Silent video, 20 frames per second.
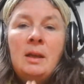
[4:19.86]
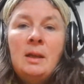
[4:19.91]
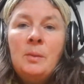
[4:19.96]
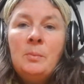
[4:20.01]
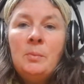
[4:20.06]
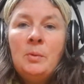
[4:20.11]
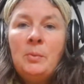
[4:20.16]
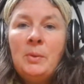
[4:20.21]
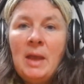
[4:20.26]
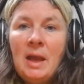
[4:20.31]

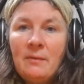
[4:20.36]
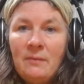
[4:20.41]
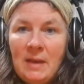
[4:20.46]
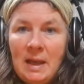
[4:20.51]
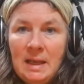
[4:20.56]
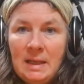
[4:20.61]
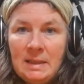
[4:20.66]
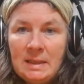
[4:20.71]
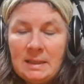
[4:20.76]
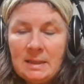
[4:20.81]
But we have
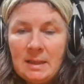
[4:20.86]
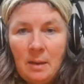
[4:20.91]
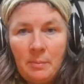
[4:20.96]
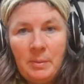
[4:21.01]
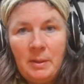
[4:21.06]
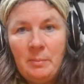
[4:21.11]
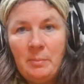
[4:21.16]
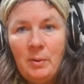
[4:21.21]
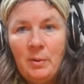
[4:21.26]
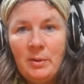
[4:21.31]
8
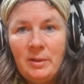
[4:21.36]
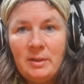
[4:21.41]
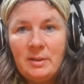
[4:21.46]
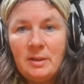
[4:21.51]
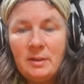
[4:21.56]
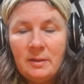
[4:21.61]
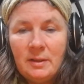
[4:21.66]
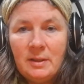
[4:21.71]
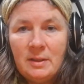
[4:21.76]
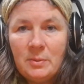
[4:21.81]
stopping points
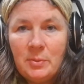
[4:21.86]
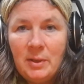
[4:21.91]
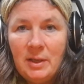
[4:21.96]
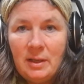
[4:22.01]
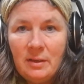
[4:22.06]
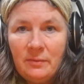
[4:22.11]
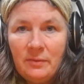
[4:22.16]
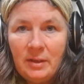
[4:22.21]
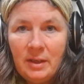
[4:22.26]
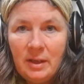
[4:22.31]
on this wheel
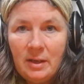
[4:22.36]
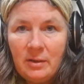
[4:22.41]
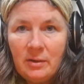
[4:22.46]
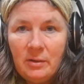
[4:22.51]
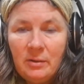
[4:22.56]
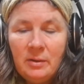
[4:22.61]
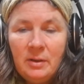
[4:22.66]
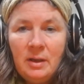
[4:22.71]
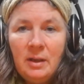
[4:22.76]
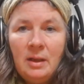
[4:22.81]
of the
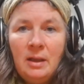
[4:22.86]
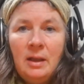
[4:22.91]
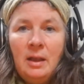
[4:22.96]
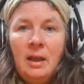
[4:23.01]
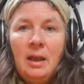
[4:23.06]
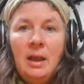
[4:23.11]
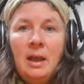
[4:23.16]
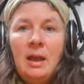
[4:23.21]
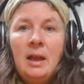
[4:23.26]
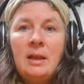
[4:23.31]
year.
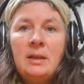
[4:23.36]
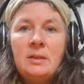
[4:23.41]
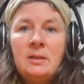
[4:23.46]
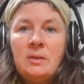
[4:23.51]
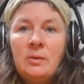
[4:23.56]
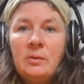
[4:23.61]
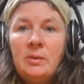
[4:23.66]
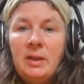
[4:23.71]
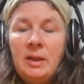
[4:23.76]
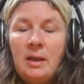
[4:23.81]
And
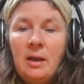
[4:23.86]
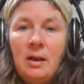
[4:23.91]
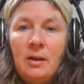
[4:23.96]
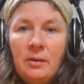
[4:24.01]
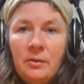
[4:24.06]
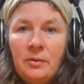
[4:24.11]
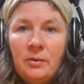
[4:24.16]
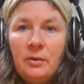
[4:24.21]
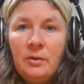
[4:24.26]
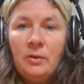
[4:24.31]
so the
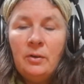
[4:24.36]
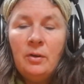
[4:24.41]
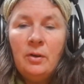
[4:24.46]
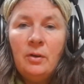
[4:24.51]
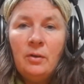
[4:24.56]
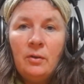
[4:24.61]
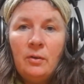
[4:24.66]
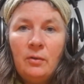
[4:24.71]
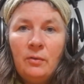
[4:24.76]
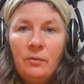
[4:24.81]
other
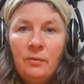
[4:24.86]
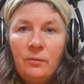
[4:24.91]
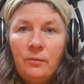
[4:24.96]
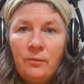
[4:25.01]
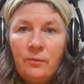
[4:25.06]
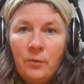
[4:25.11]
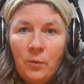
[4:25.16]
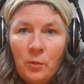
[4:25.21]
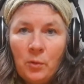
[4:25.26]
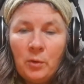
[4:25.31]

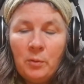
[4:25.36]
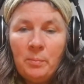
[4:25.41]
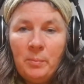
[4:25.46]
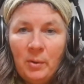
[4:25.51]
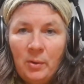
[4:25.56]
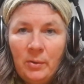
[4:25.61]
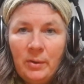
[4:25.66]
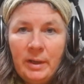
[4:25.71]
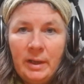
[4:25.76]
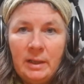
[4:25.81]
4
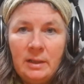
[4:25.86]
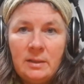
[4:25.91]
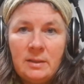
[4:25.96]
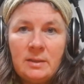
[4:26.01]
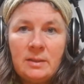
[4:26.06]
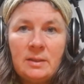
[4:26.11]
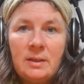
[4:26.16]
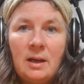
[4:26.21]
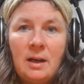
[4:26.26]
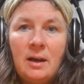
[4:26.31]

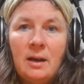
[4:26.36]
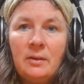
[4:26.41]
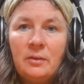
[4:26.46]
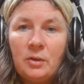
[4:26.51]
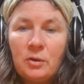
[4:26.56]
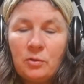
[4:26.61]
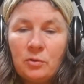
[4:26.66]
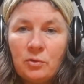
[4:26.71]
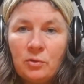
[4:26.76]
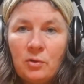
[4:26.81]
points are the
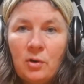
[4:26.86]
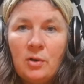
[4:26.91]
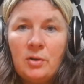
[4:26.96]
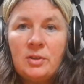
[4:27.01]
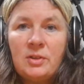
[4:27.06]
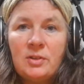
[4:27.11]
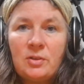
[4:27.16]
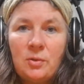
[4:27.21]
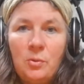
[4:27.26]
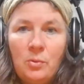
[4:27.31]

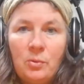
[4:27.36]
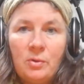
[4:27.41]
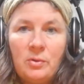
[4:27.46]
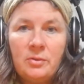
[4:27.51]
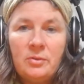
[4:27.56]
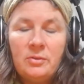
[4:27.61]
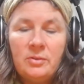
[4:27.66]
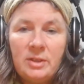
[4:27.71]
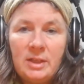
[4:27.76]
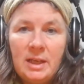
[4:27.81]
cross
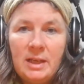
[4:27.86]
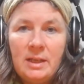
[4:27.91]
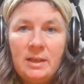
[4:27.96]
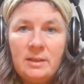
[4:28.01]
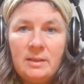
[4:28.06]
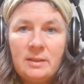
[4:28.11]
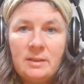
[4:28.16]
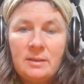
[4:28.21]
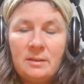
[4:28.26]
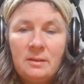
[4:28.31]
quarter
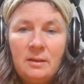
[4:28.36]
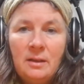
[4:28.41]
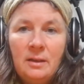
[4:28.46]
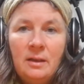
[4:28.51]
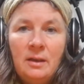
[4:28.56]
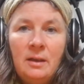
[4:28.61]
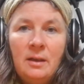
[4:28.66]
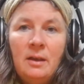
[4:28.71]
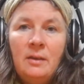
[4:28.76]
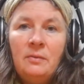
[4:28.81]
days.
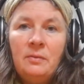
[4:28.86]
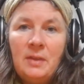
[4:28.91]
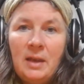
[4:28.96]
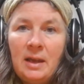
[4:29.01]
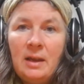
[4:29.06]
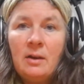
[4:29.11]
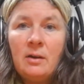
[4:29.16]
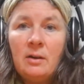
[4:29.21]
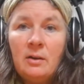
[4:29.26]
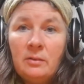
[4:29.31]

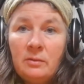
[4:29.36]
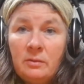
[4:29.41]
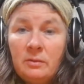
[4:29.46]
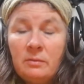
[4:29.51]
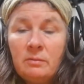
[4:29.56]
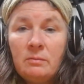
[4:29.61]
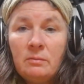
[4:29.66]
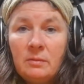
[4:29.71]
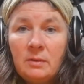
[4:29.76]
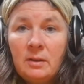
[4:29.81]
They are
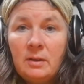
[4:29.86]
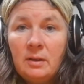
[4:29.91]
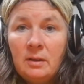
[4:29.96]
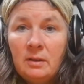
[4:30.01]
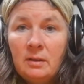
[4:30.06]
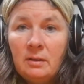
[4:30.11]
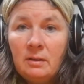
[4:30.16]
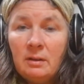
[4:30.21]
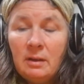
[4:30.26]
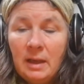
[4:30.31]

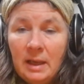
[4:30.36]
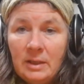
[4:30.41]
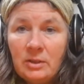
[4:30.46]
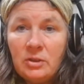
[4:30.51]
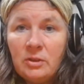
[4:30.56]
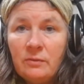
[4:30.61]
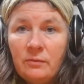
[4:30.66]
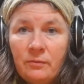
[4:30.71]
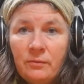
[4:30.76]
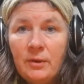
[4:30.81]
the
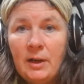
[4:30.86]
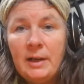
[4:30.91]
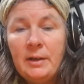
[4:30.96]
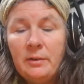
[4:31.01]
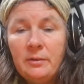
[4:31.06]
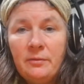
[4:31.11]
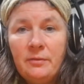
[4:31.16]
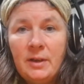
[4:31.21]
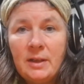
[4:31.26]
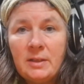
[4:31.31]
ancient
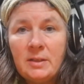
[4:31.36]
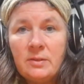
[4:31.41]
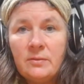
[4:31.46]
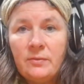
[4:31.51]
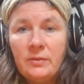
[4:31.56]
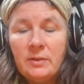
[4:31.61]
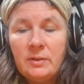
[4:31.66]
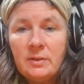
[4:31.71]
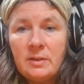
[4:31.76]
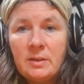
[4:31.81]
fire
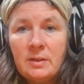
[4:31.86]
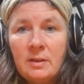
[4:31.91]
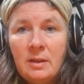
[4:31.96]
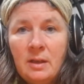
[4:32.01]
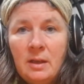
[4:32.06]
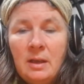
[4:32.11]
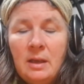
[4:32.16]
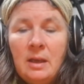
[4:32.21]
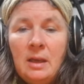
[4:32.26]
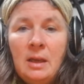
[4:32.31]
festivals.
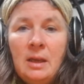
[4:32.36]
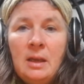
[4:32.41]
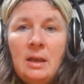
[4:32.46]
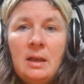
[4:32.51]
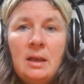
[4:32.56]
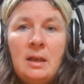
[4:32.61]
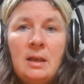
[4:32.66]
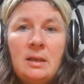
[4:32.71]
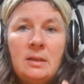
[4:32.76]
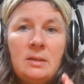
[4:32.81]

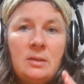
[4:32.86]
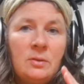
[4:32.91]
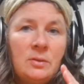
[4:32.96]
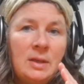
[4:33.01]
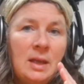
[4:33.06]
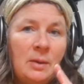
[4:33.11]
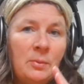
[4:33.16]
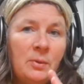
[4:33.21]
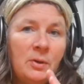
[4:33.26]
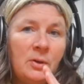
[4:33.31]
And so
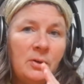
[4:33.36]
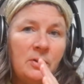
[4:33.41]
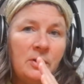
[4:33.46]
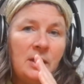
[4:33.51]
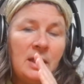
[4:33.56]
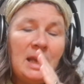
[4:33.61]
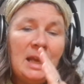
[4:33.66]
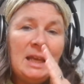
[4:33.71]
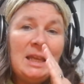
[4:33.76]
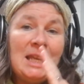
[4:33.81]
now we're going
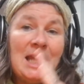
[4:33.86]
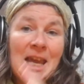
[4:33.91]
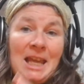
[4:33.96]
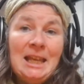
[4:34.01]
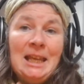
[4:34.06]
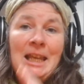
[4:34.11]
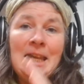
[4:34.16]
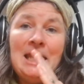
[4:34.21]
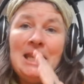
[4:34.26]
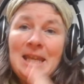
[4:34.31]
to,
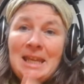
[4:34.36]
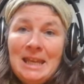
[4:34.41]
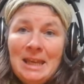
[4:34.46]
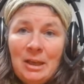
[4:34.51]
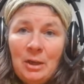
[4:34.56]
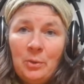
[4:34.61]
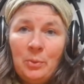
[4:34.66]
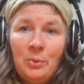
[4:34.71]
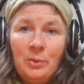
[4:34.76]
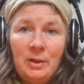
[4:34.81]
again,
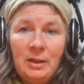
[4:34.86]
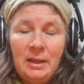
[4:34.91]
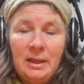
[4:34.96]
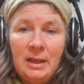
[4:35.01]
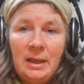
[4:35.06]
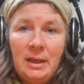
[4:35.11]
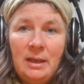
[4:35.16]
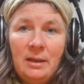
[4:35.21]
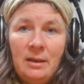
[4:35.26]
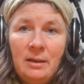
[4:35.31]

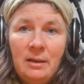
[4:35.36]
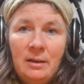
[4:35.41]
equally